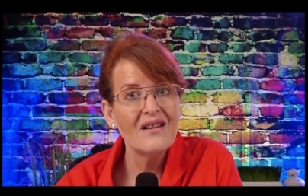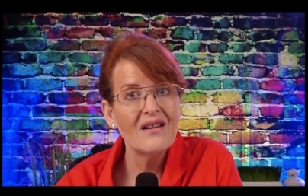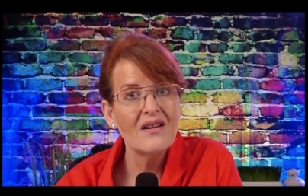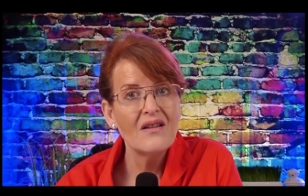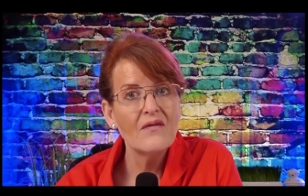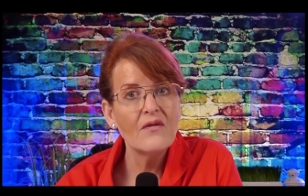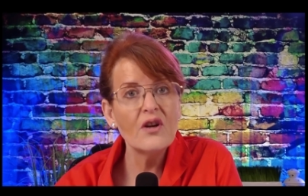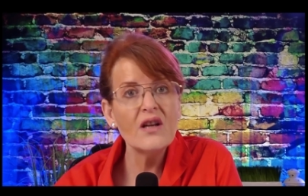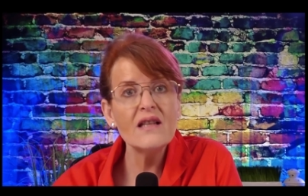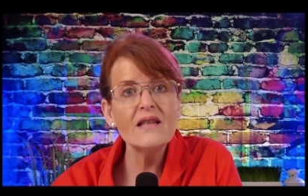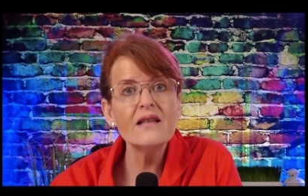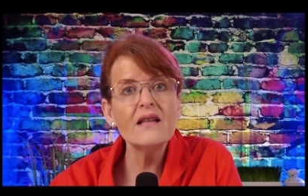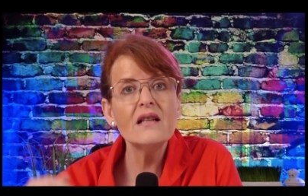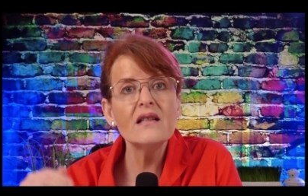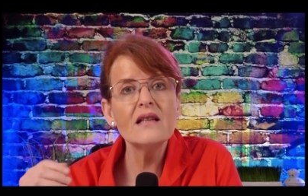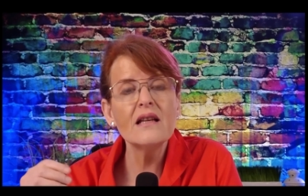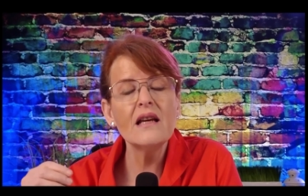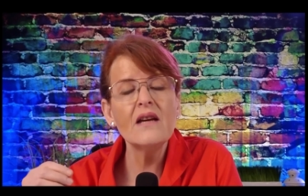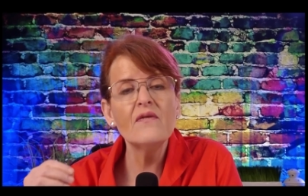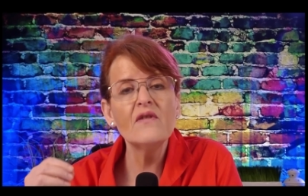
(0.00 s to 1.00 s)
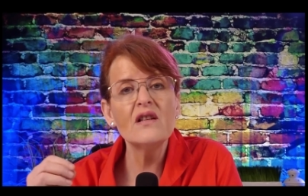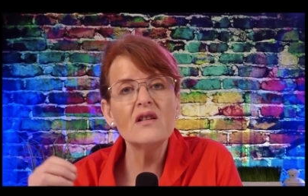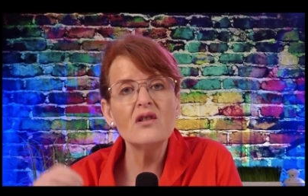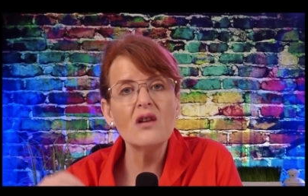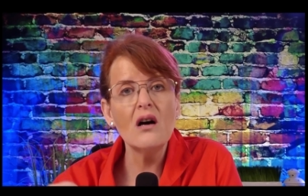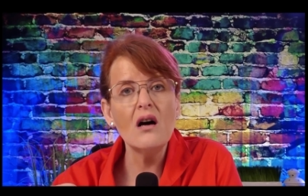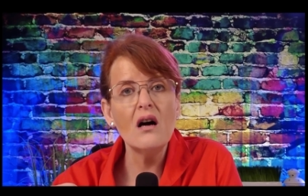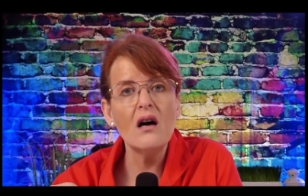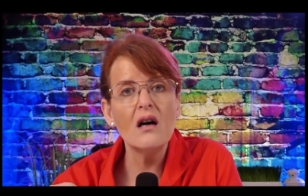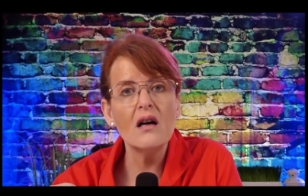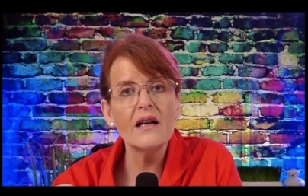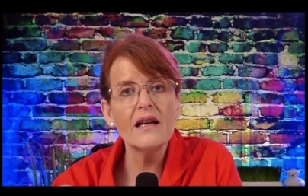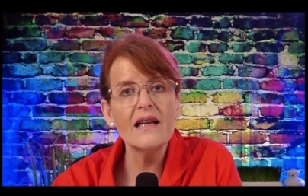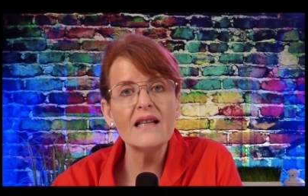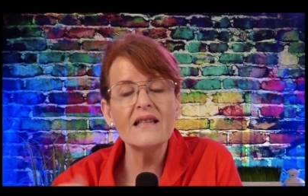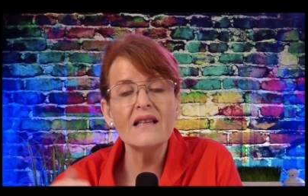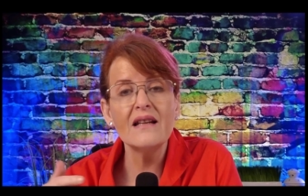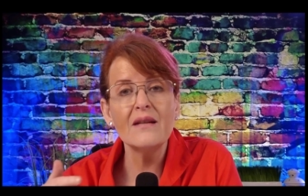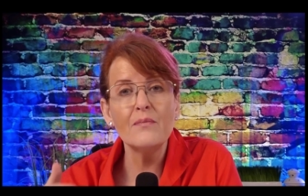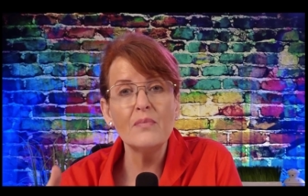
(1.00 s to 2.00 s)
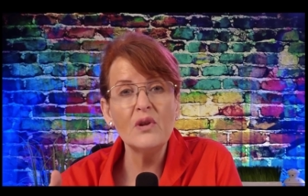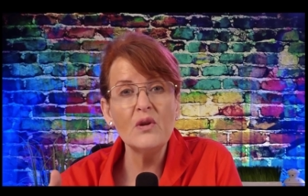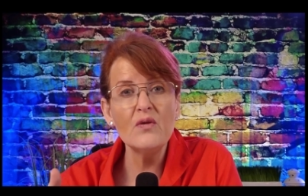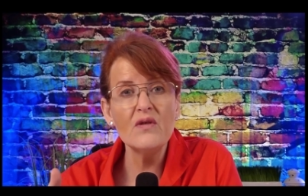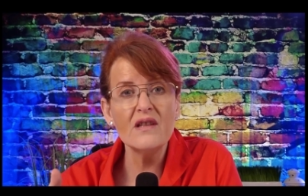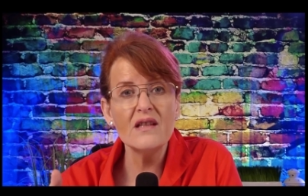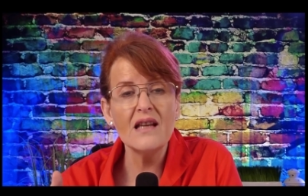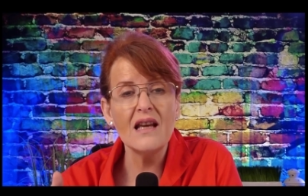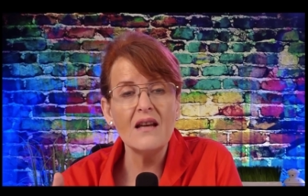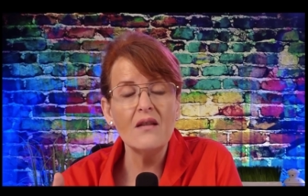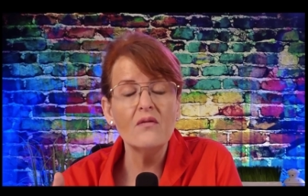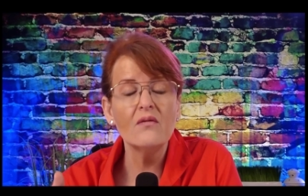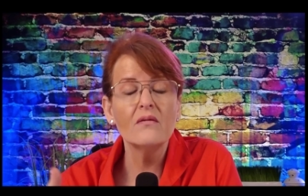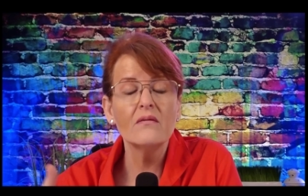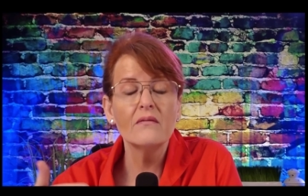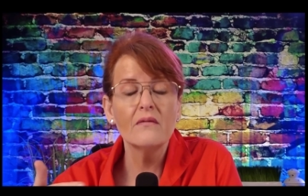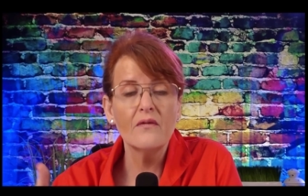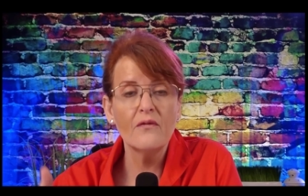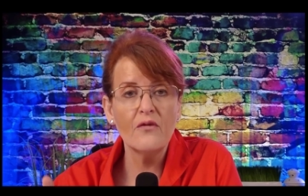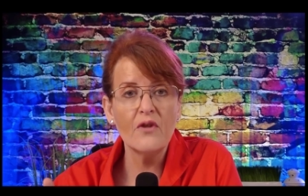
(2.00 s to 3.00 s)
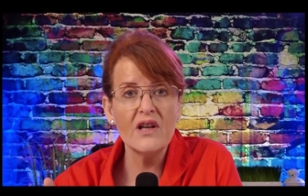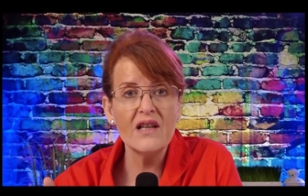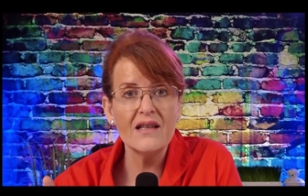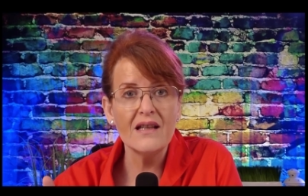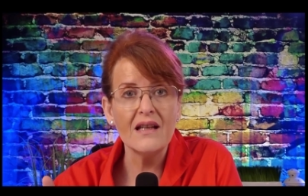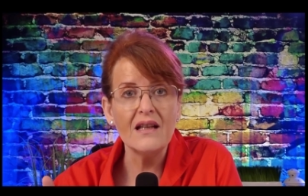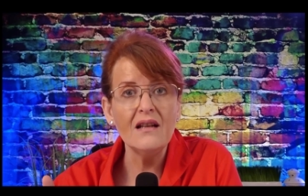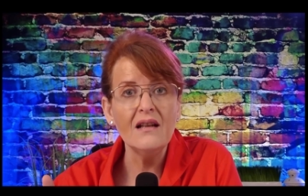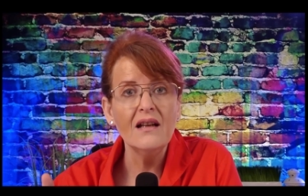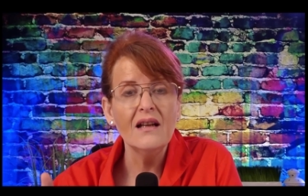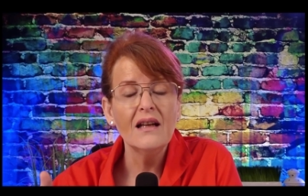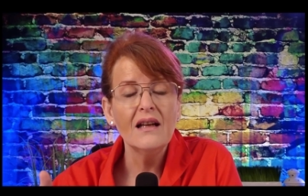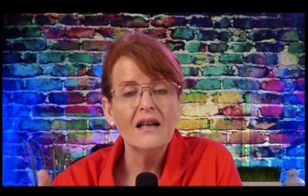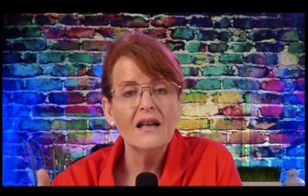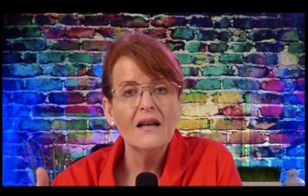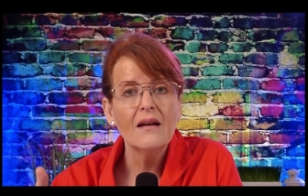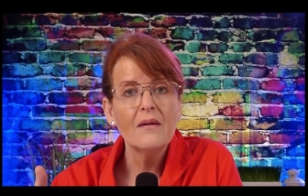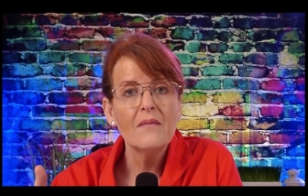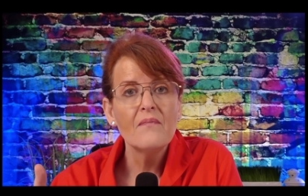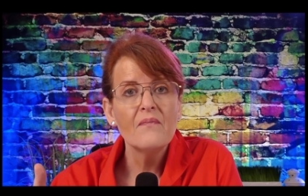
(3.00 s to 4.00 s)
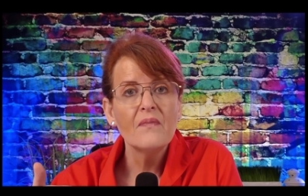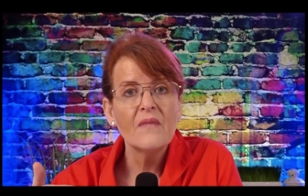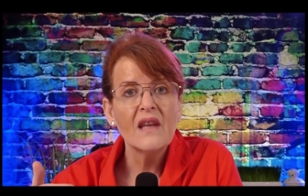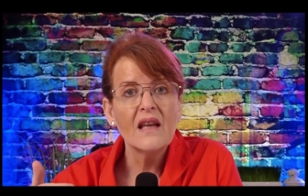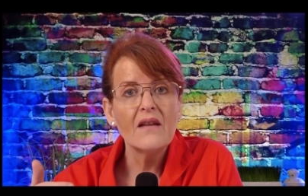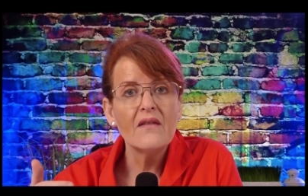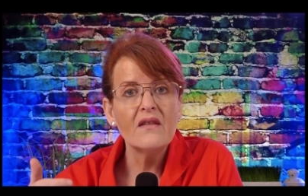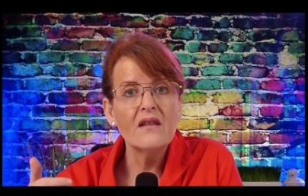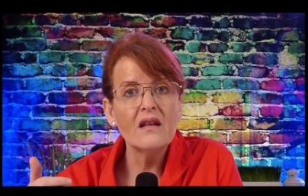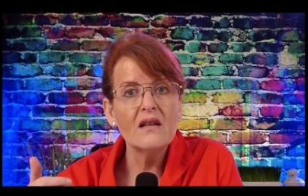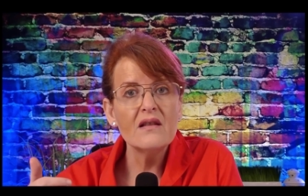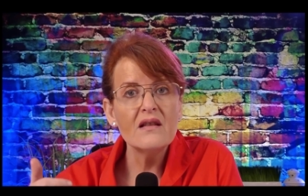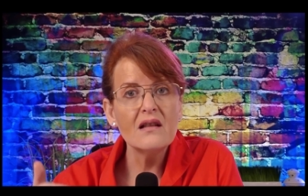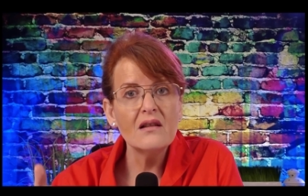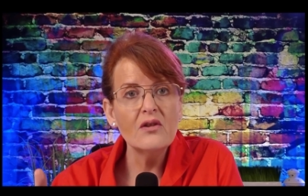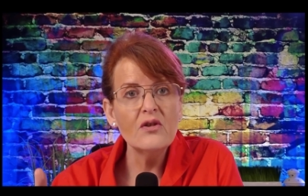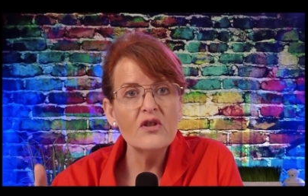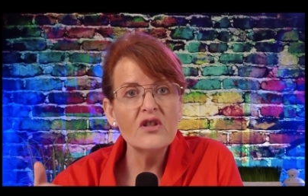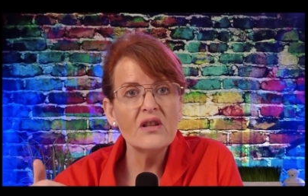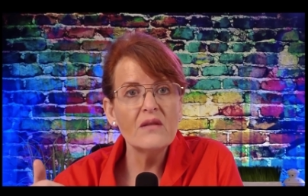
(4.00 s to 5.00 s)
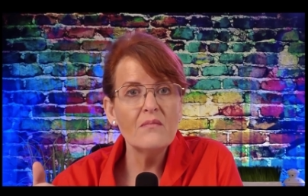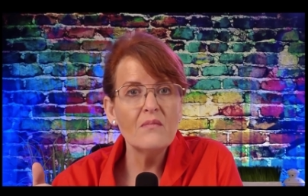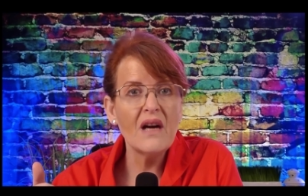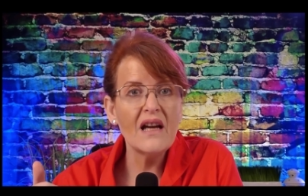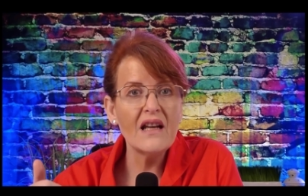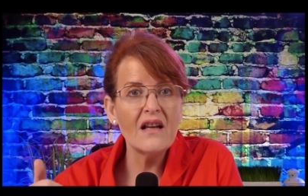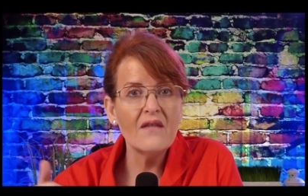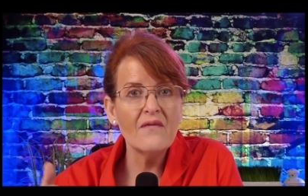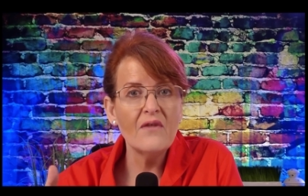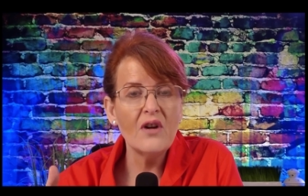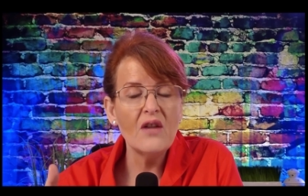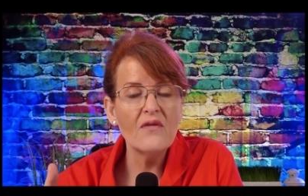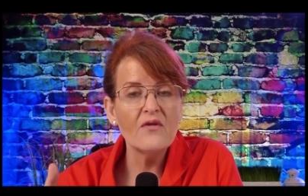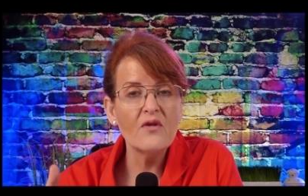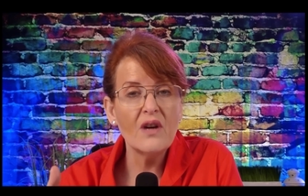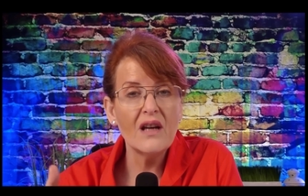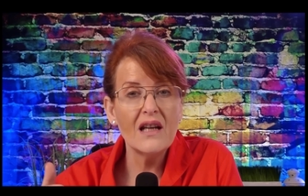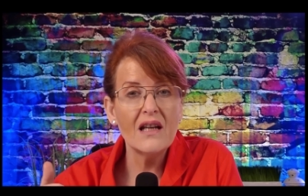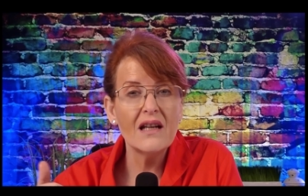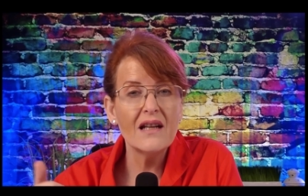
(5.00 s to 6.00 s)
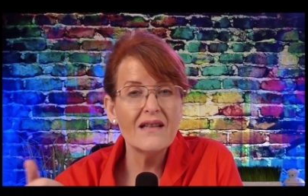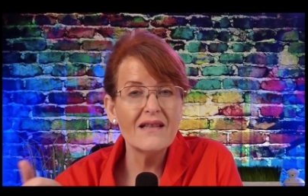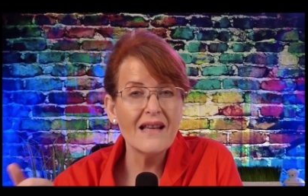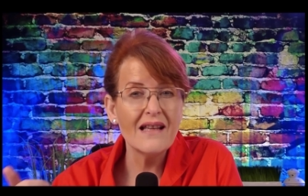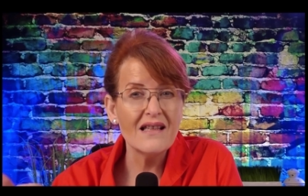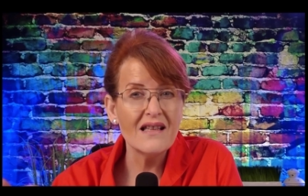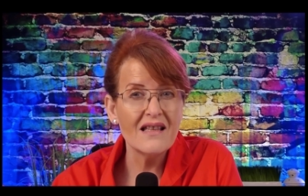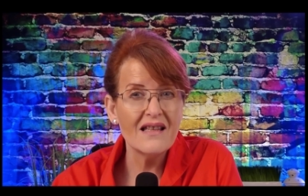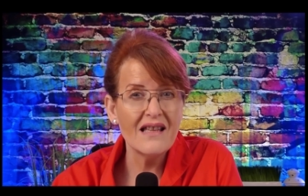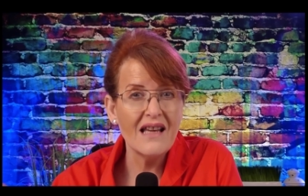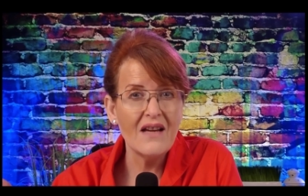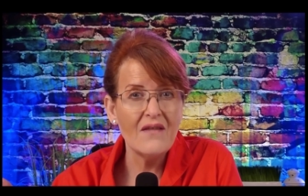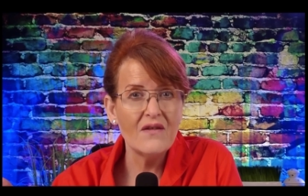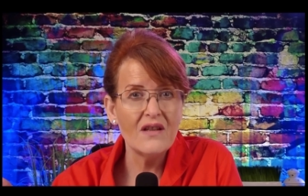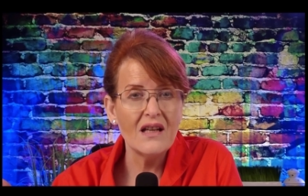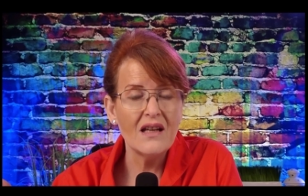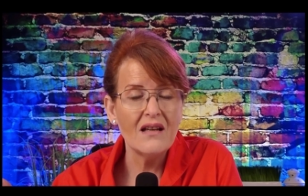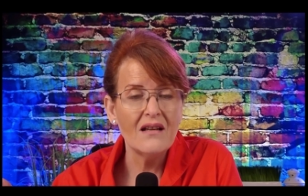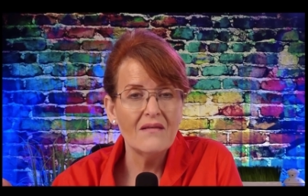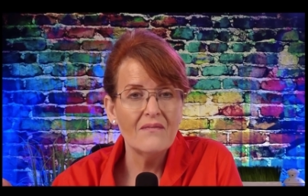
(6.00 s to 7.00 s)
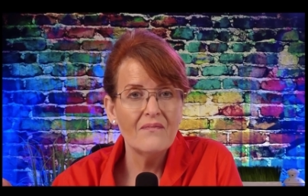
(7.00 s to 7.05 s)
For instance, if the dog is in a blue state, freezing, the solution might involve creating a sense of safety.